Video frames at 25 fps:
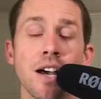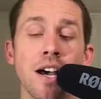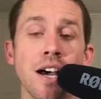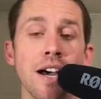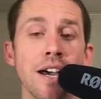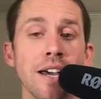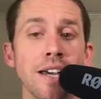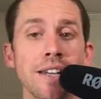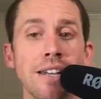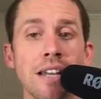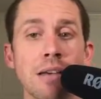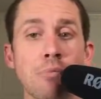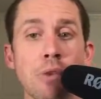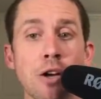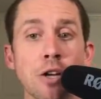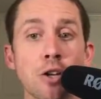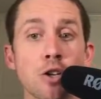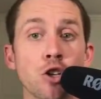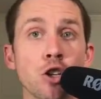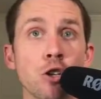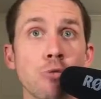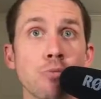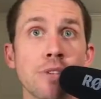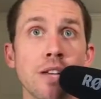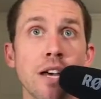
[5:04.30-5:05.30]
I let my
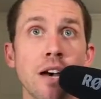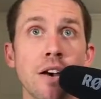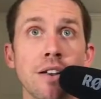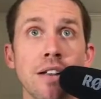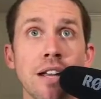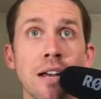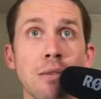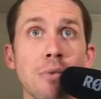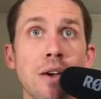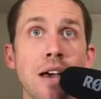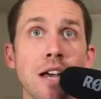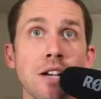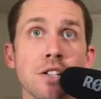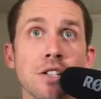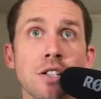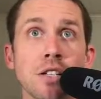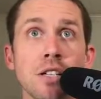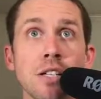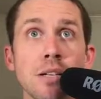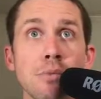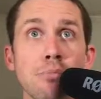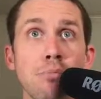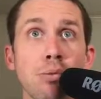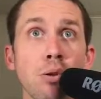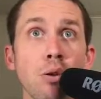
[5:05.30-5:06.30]
troops out, and I'm actually
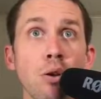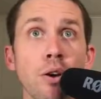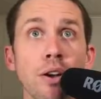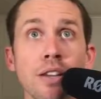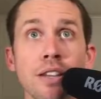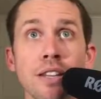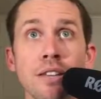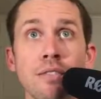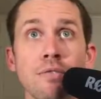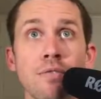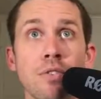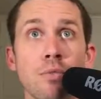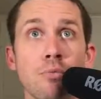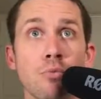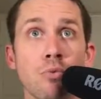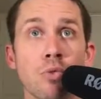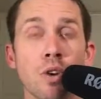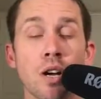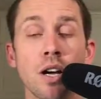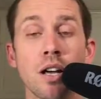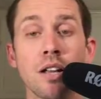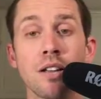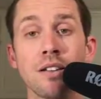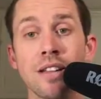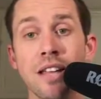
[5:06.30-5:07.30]
deploying them from
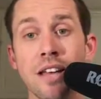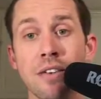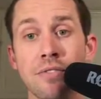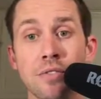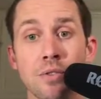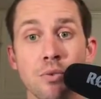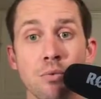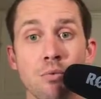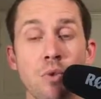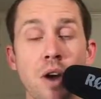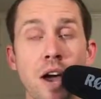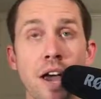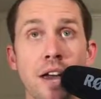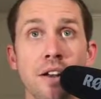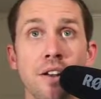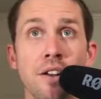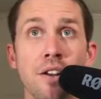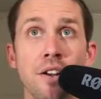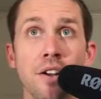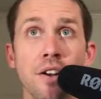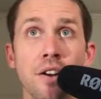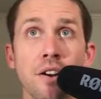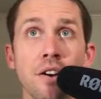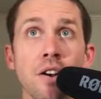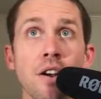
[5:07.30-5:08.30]
left to right
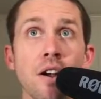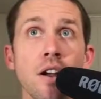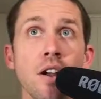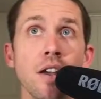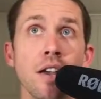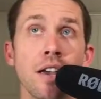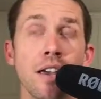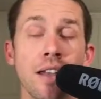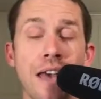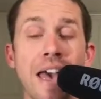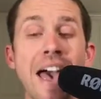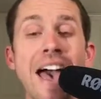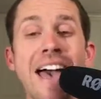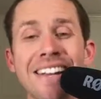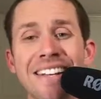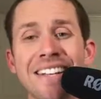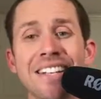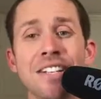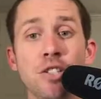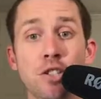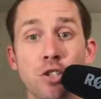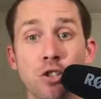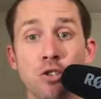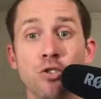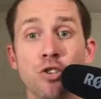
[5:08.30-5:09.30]
here and
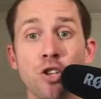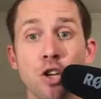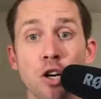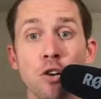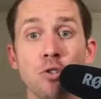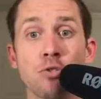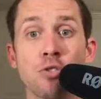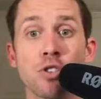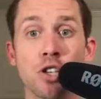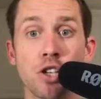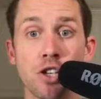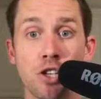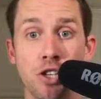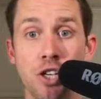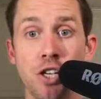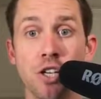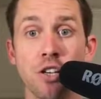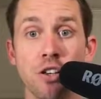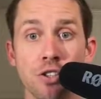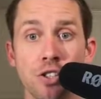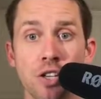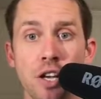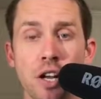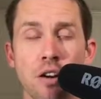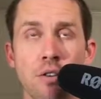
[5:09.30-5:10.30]
heading to those
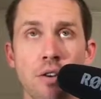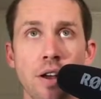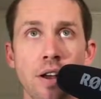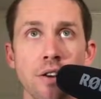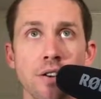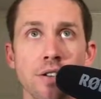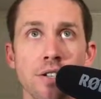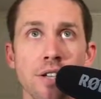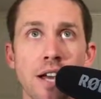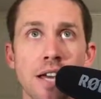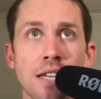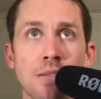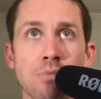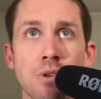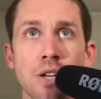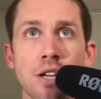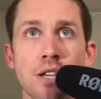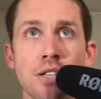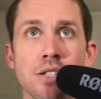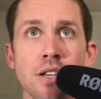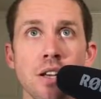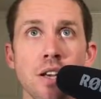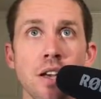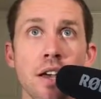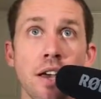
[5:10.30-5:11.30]
shield generators, guys,
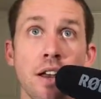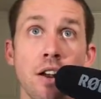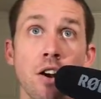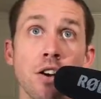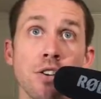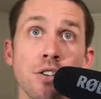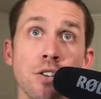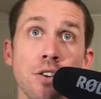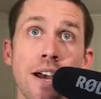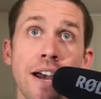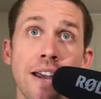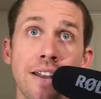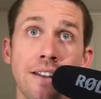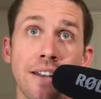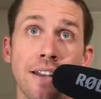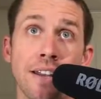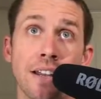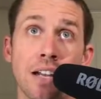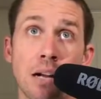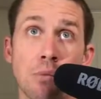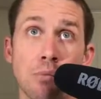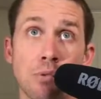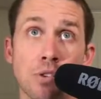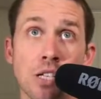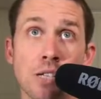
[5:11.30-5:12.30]
and also I had to lay a
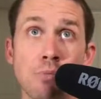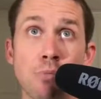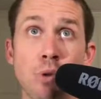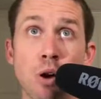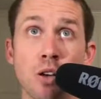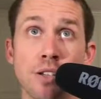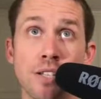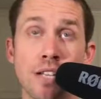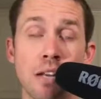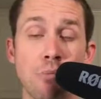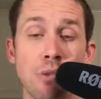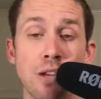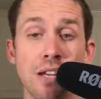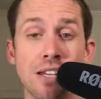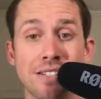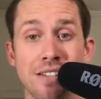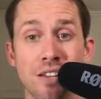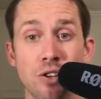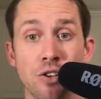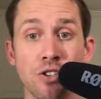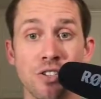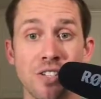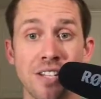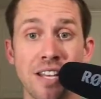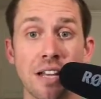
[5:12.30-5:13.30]
couple smokes down because
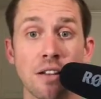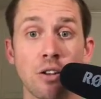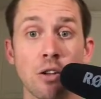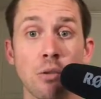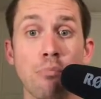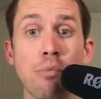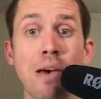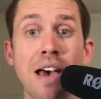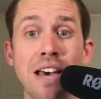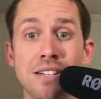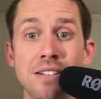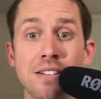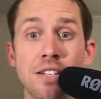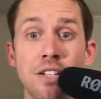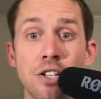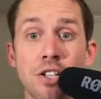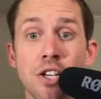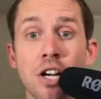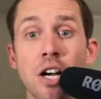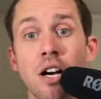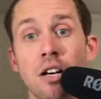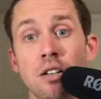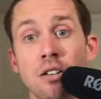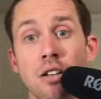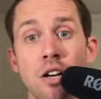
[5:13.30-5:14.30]
there you see that little pesky
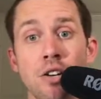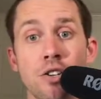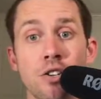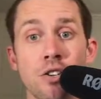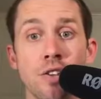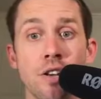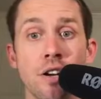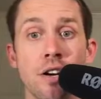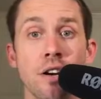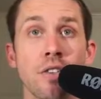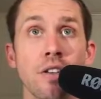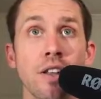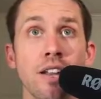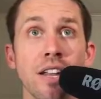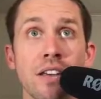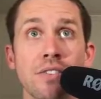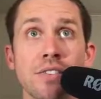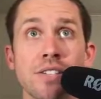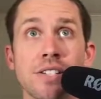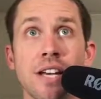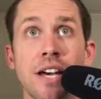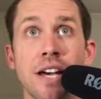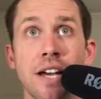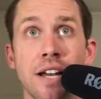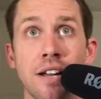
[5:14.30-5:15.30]
shock launcher there on the left
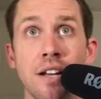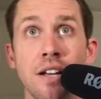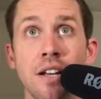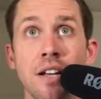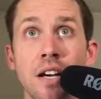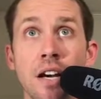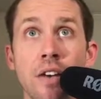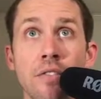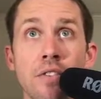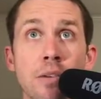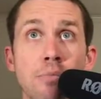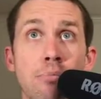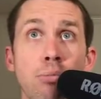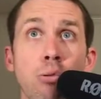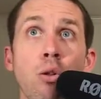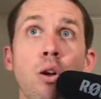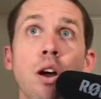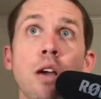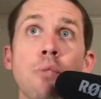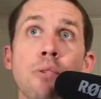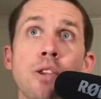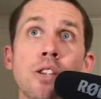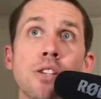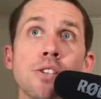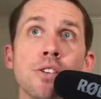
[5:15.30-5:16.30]
side of the
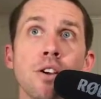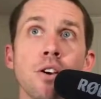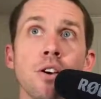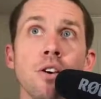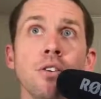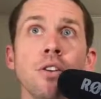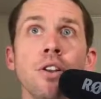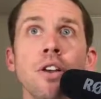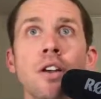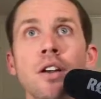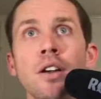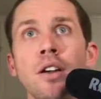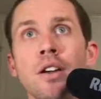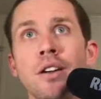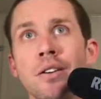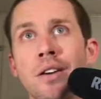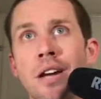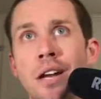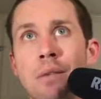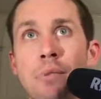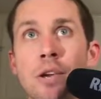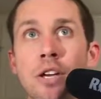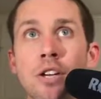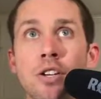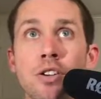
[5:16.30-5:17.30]
deployment zone.
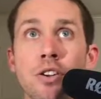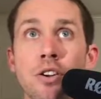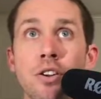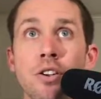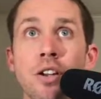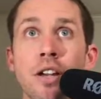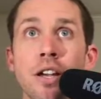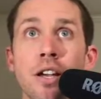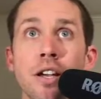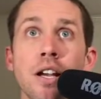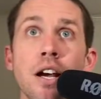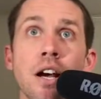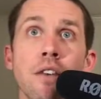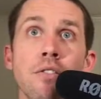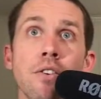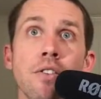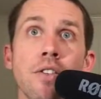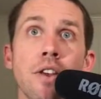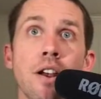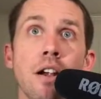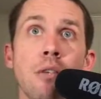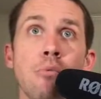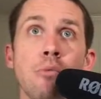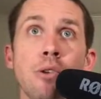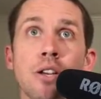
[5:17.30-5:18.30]
Got to make sure you get covered
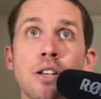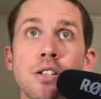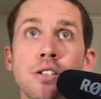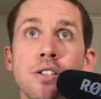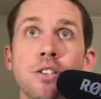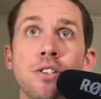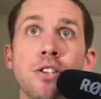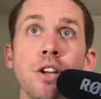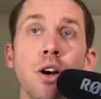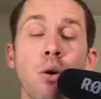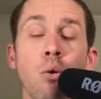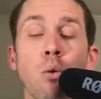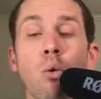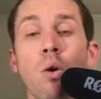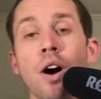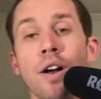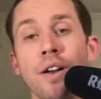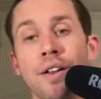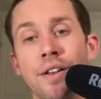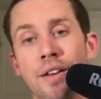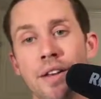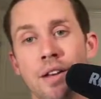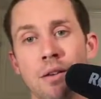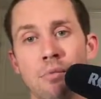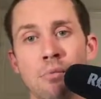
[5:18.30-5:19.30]
there because you don't
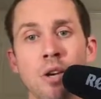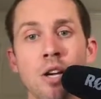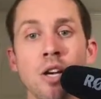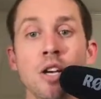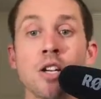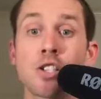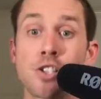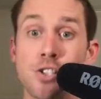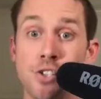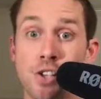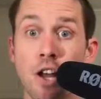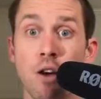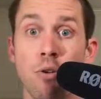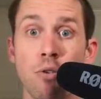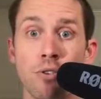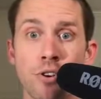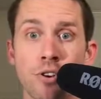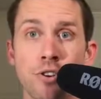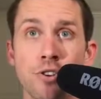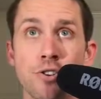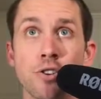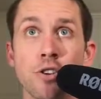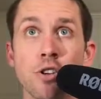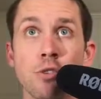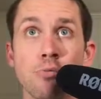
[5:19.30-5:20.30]
want him slowing
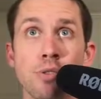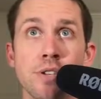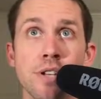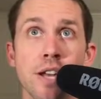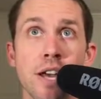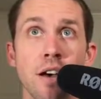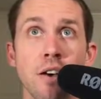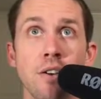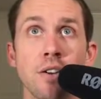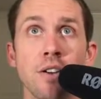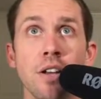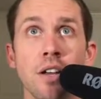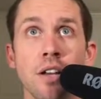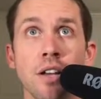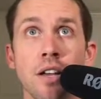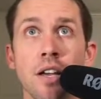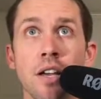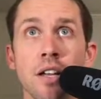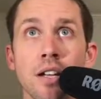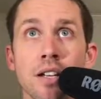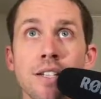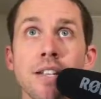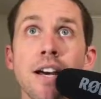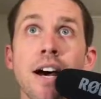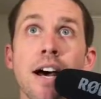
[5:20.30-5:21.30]
your troops down
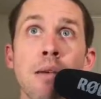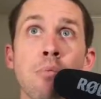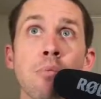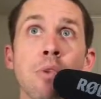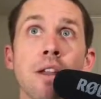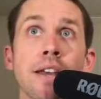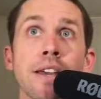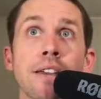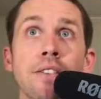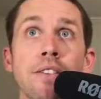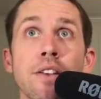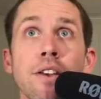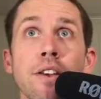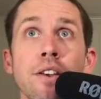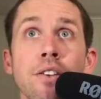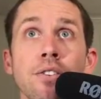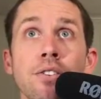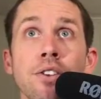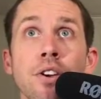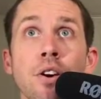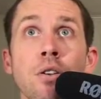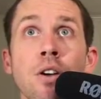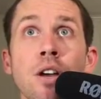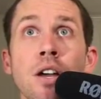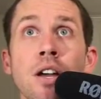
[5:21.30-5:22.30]
in a time like this.
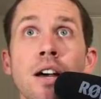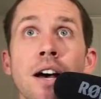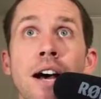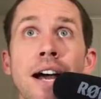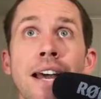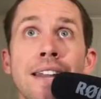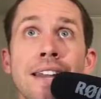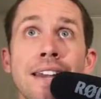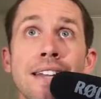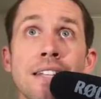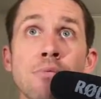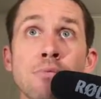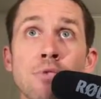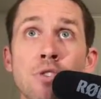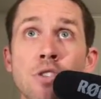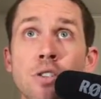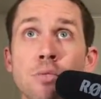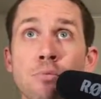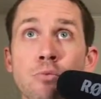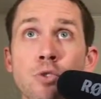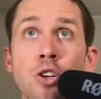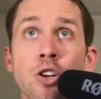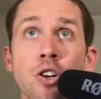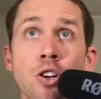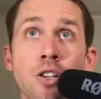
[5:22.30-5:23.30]
So I lay
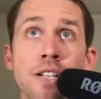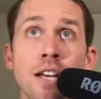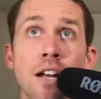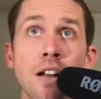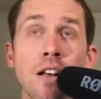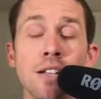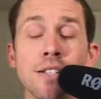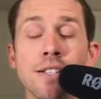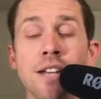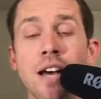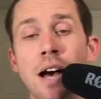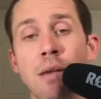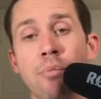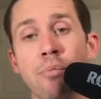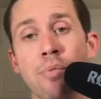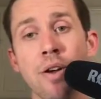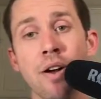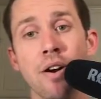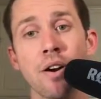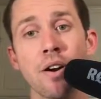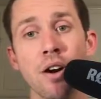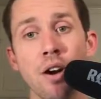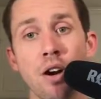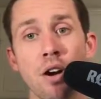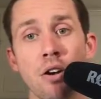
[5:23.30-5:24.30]
some critters out on top
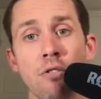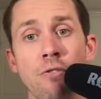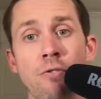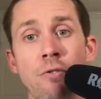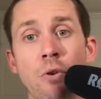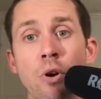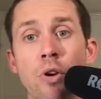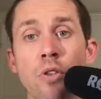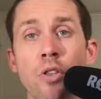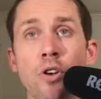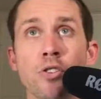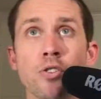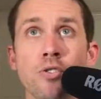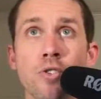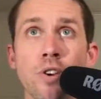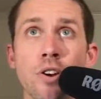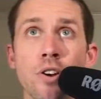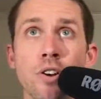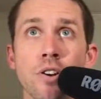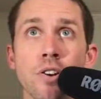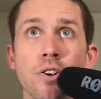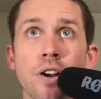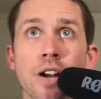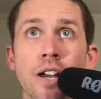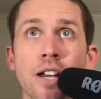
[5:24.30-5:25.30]
there for those
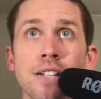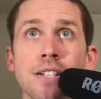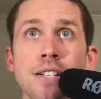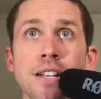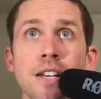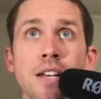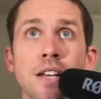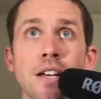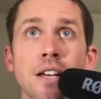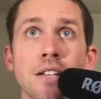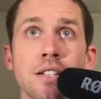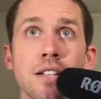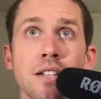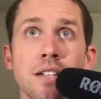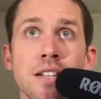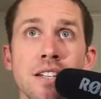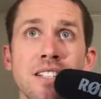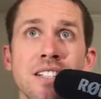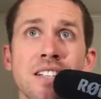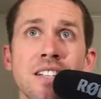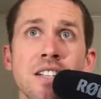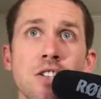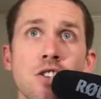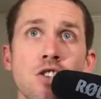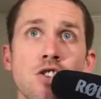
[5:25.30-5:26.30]
critter crates to
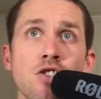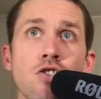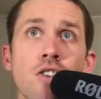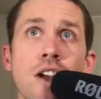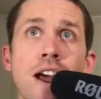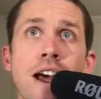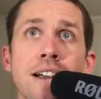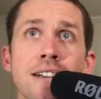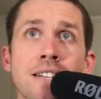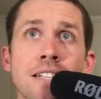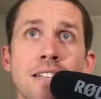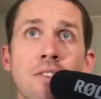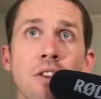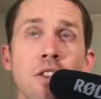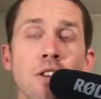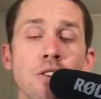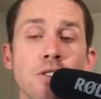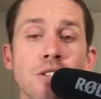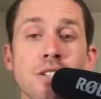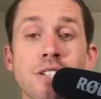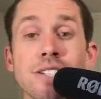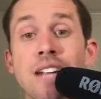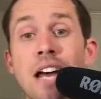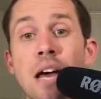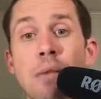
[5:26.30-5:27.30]
distract some of
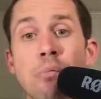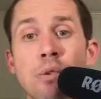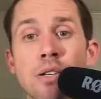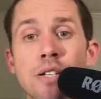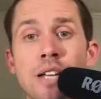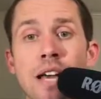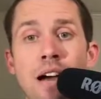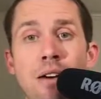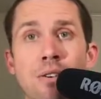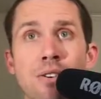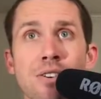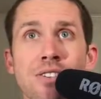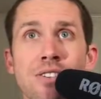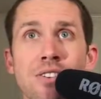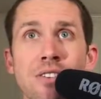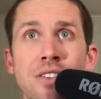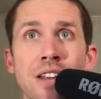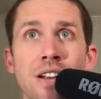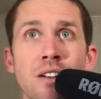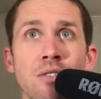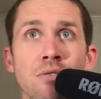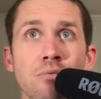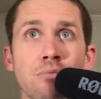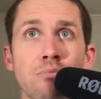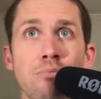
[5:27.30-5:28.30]
those sniper towers so
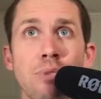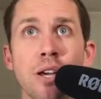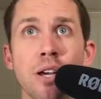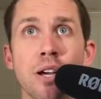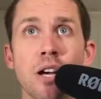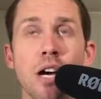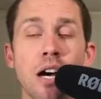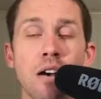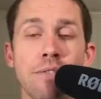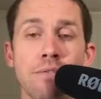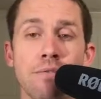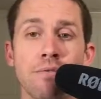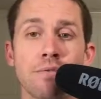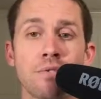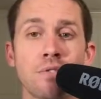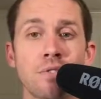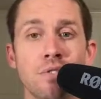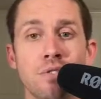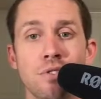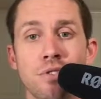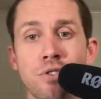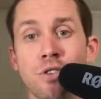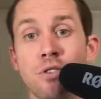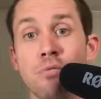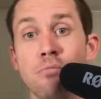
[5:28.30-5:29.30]
they don't pick off
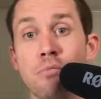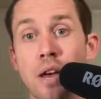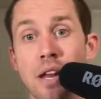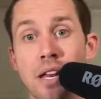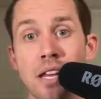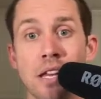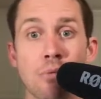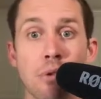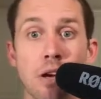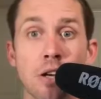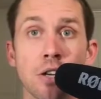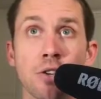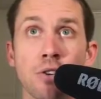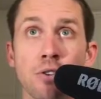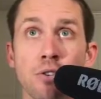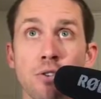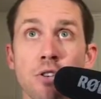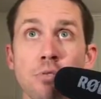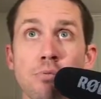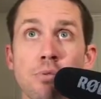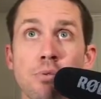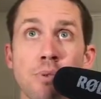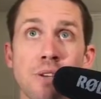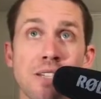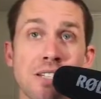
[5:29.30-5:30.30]
too many of my
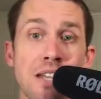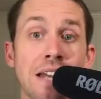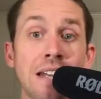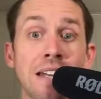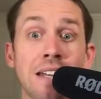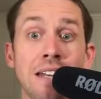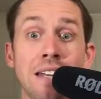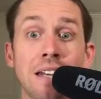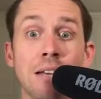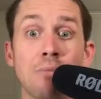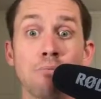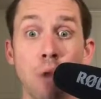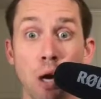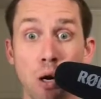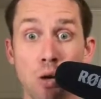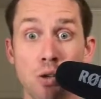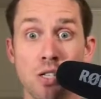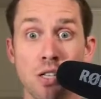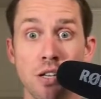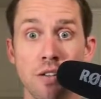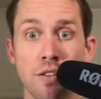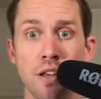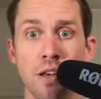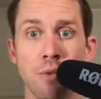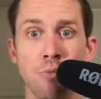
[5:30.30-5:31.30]
troops, because I need
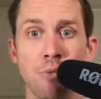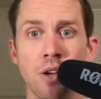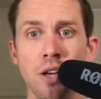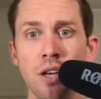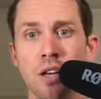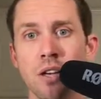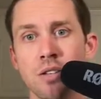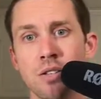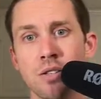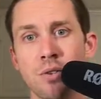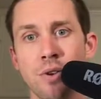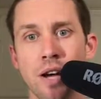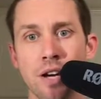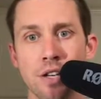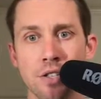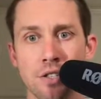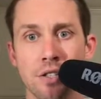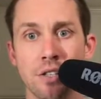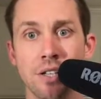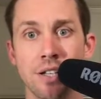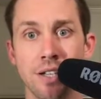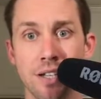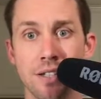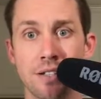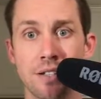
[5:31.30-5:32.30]
most of them to
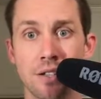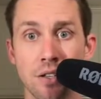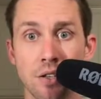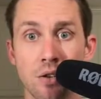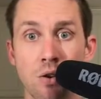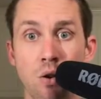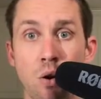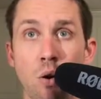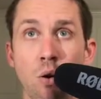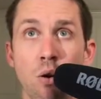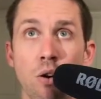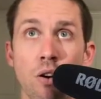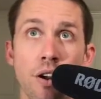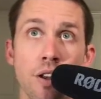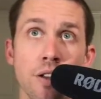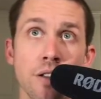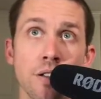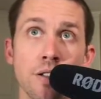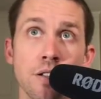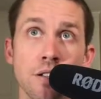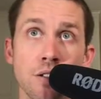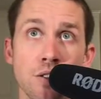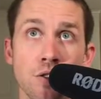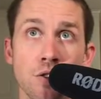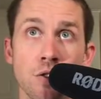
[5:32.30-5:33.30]
actually get to the core
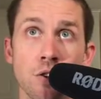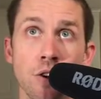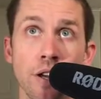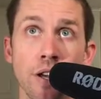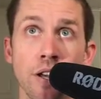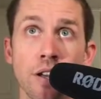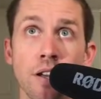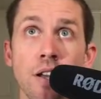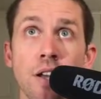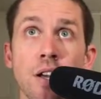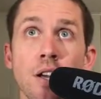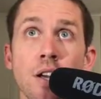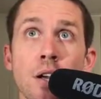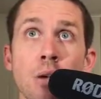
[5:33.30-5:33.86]
and destroy it.